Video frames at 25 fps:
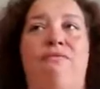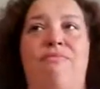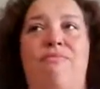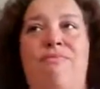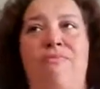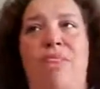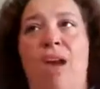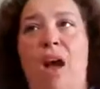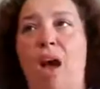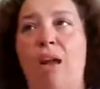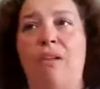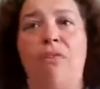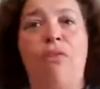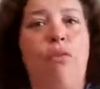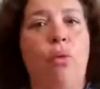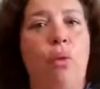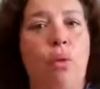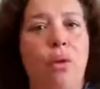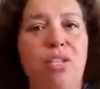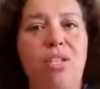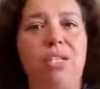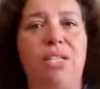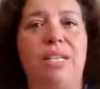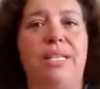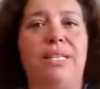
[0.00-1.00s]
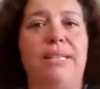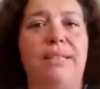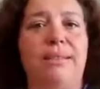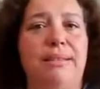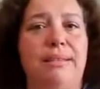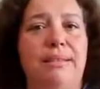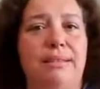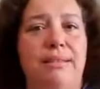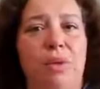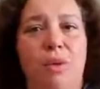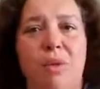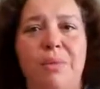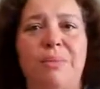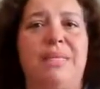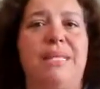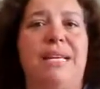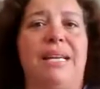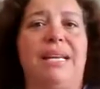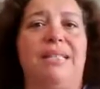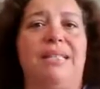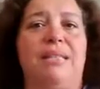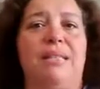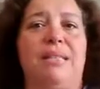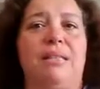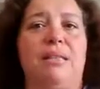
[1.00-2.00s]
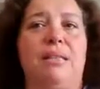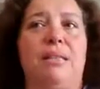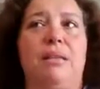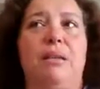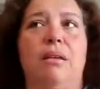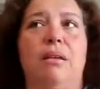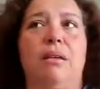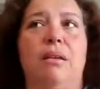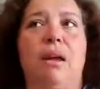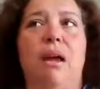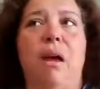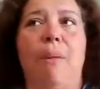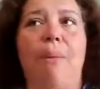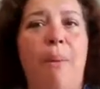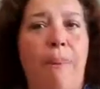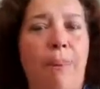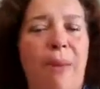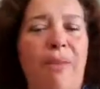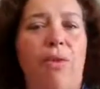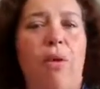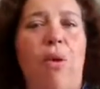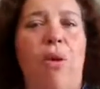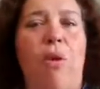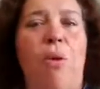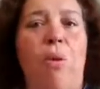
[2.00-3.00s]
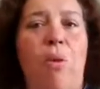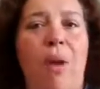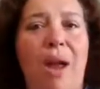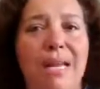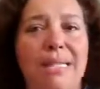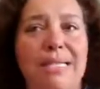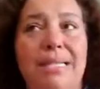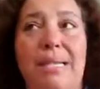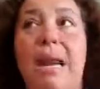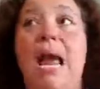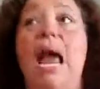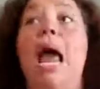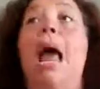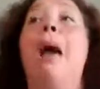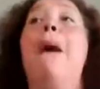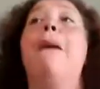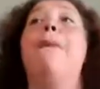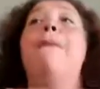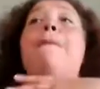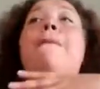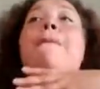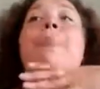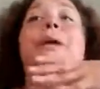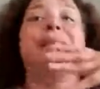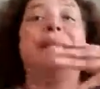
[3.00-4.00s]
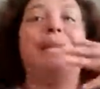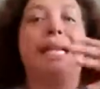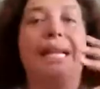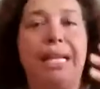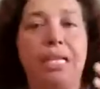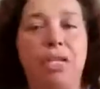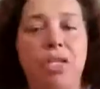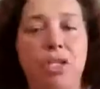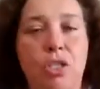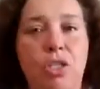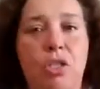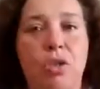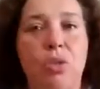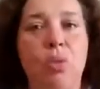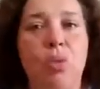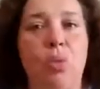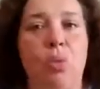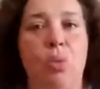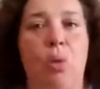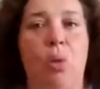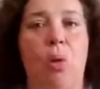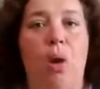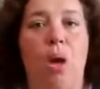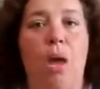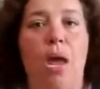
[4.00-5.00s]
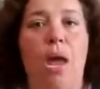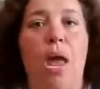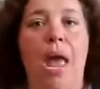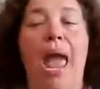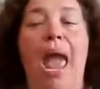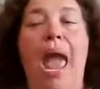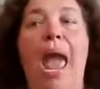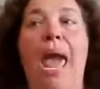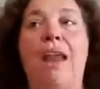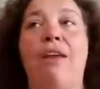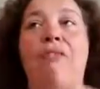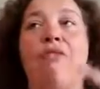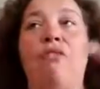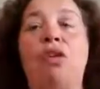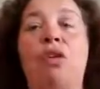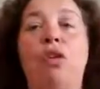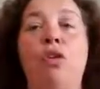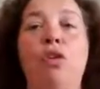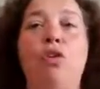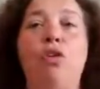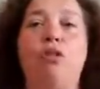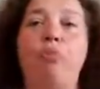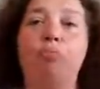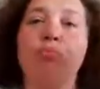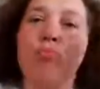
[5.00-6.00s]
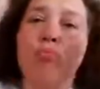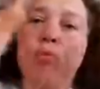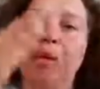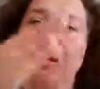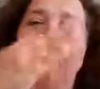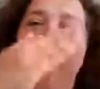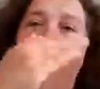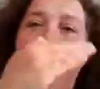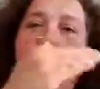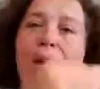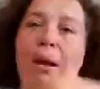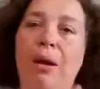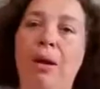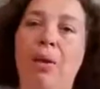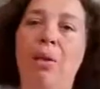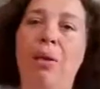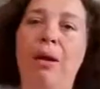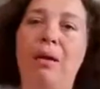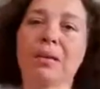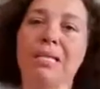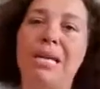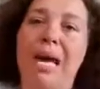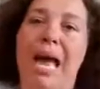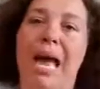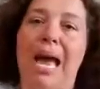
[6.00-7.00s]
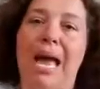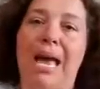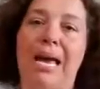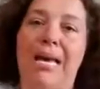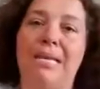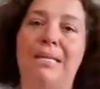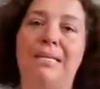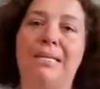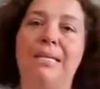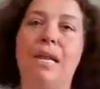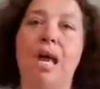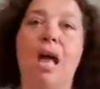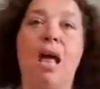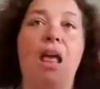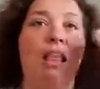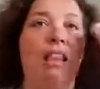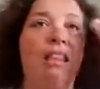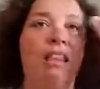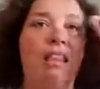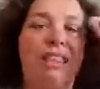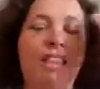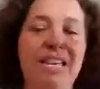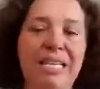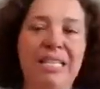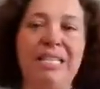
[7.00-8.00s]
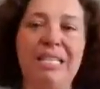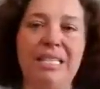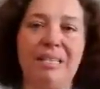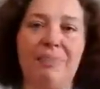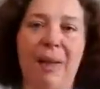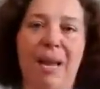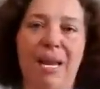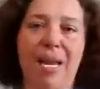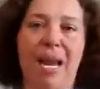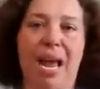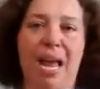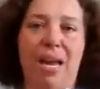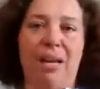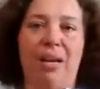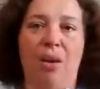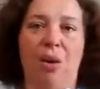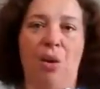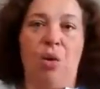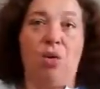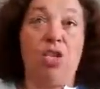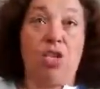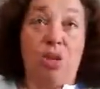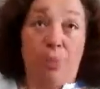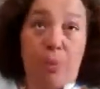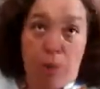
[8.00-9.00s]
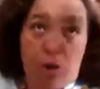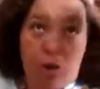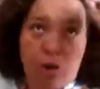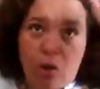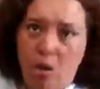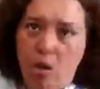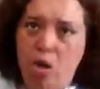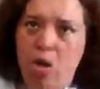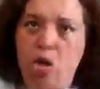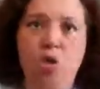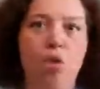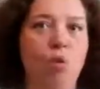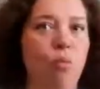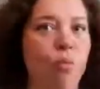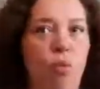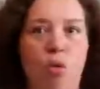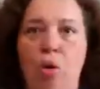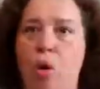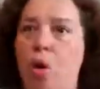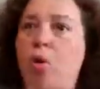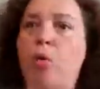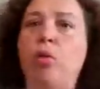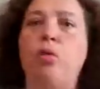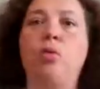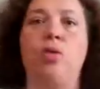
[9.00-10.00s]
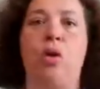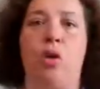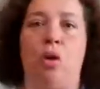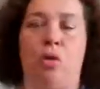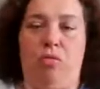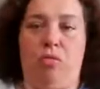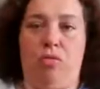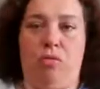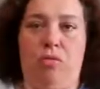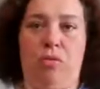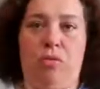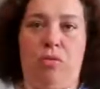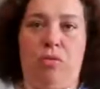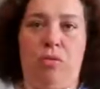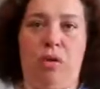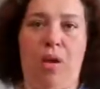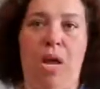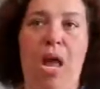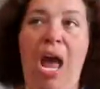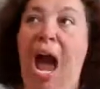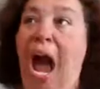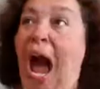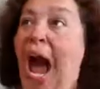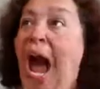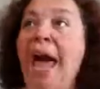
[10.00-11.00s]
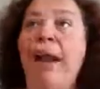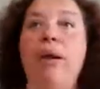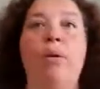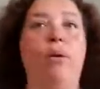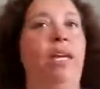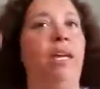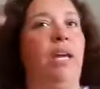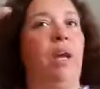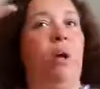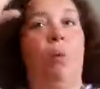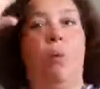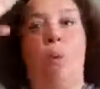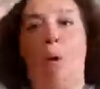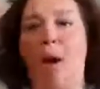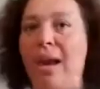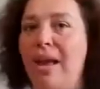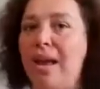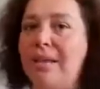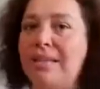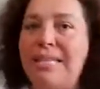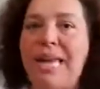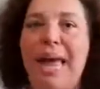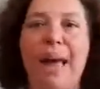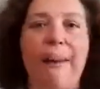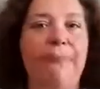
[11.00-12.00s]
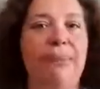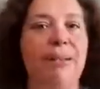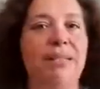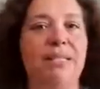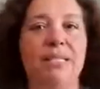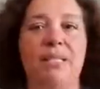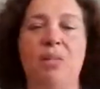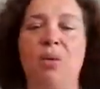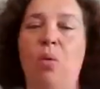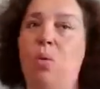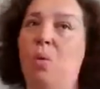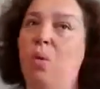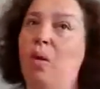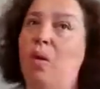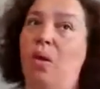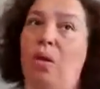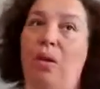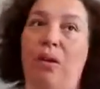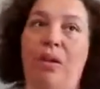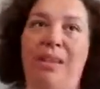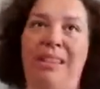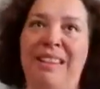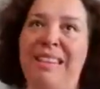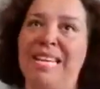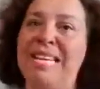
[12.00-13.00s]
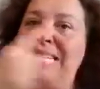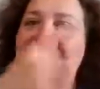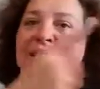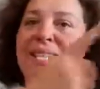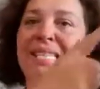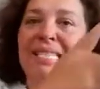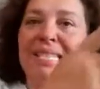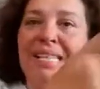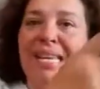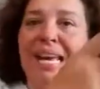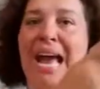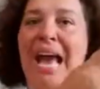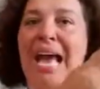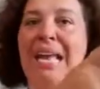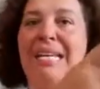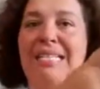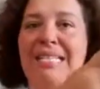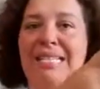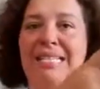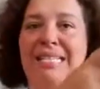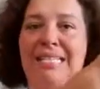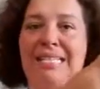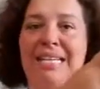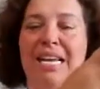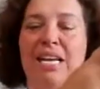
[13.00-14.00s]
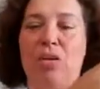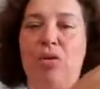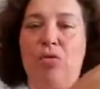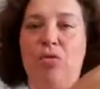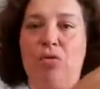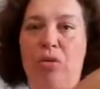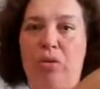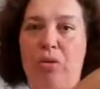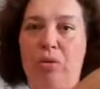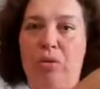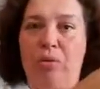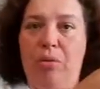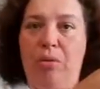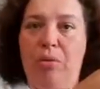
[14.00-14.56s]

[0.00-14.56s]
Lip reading: unfortunate circumstances come up on their horizon, but they do. And if you've pre-prioritized, this is my non-negotiable, numero uno. I don't care what else happens in the world, this has got to stay true.